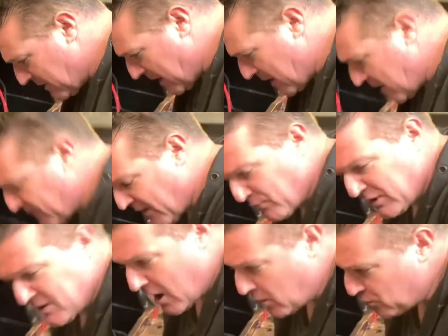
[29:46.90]
Then we
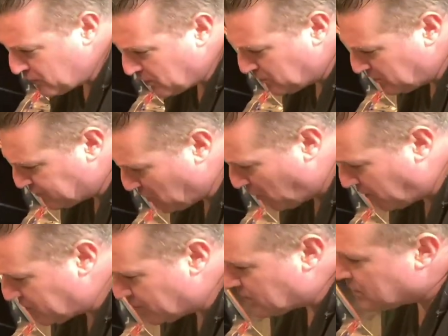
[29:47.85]
know that we've
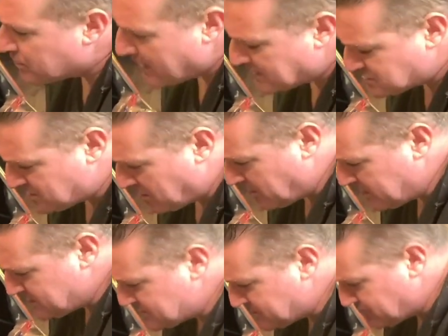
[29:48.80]
got the correct
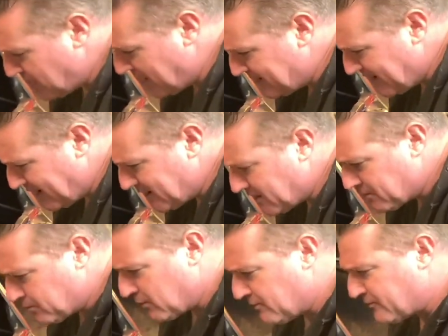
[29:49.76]
sized
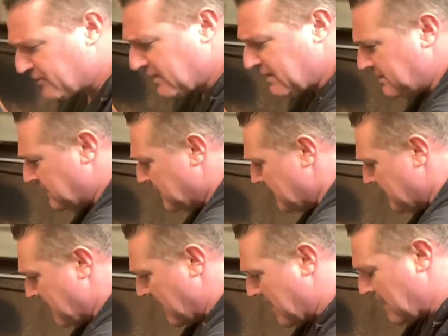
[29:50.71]
radiator with the
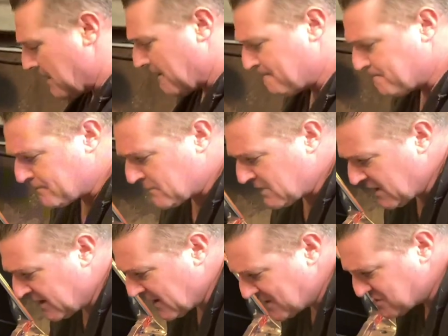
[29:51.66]

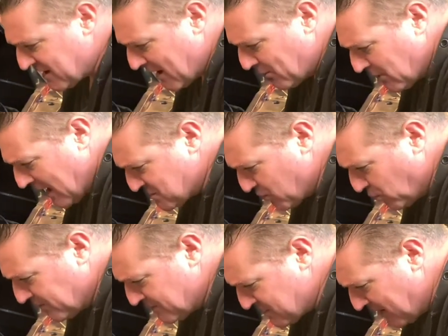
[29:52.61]
inlets and outlets
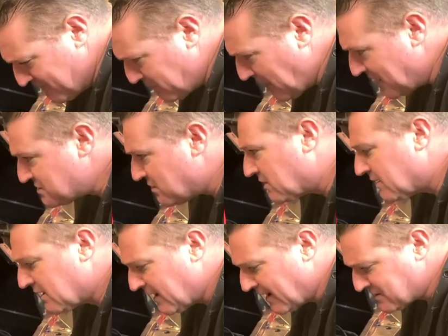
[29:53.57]
all in the same place. I
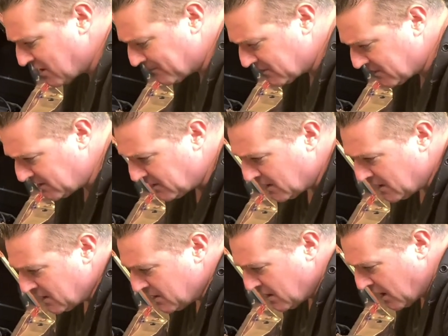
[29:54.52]
can connect up the
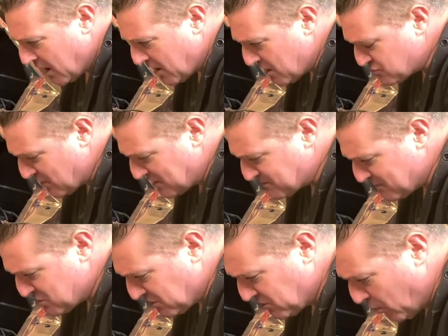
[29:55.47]

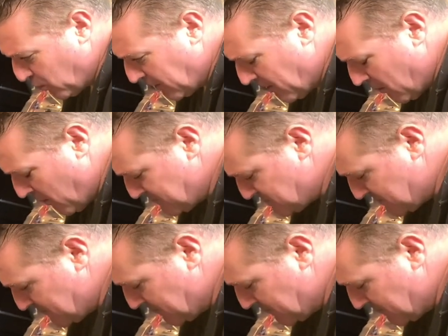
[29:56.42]
transmission cooler lines,